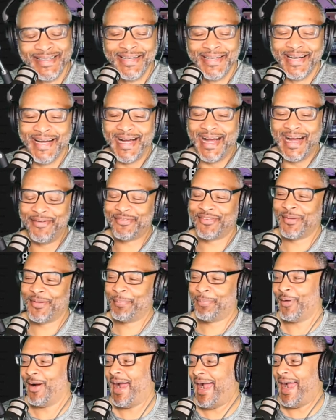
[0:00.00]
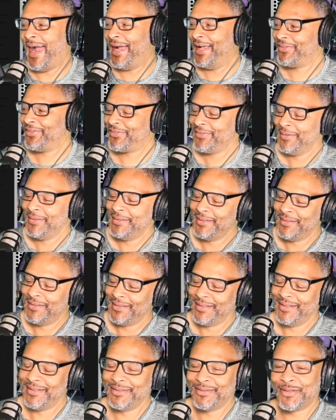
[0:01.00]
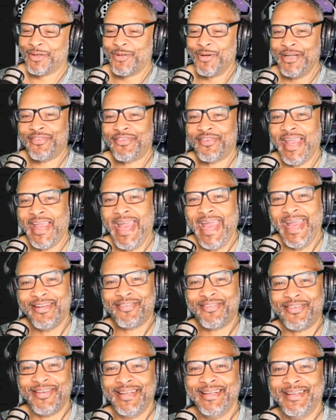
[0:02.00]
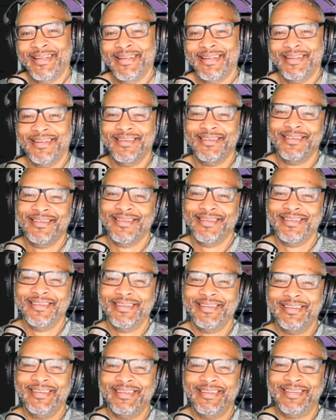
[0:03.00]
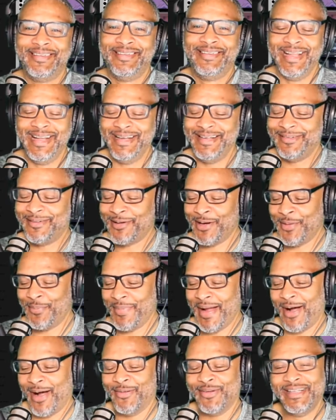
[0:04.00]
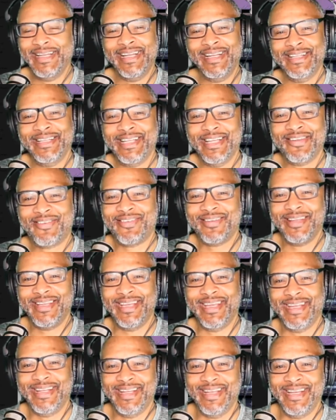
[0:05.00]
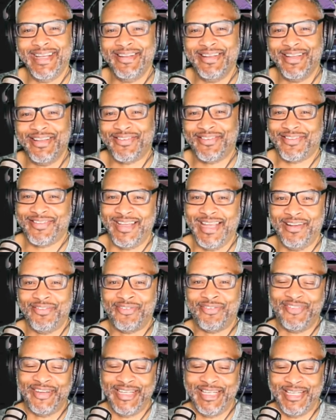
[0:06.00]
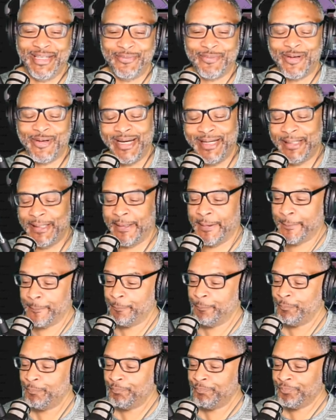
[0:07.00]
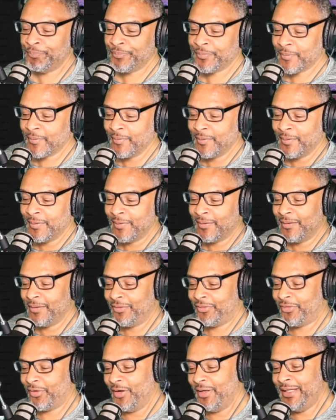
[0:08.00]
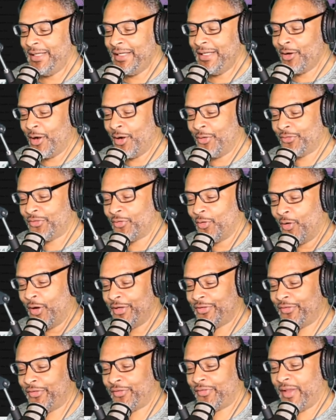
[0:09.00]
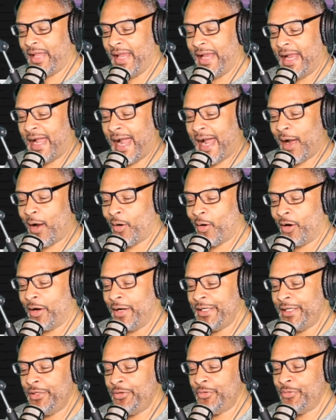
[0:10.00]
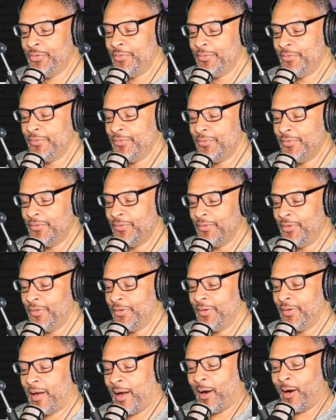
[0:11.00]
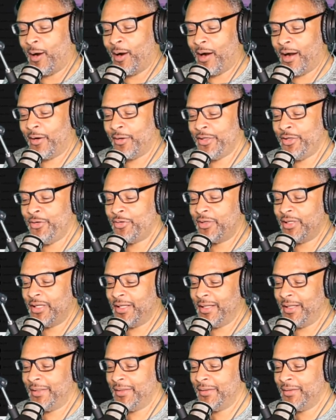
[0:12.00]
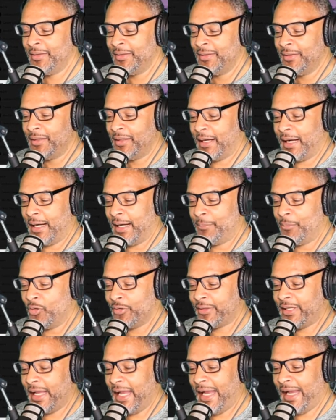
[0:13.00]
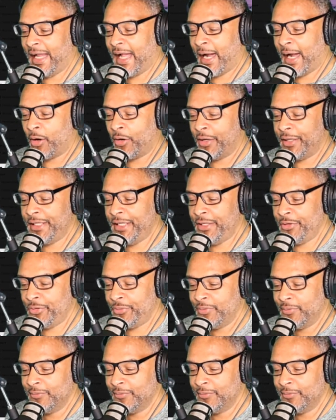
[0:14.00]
I'm surprised Chris Hansen didn't come out in this in, in this text feed right here. So he goes on to say, "How are you? How are you, hun? I'm okay. How are you?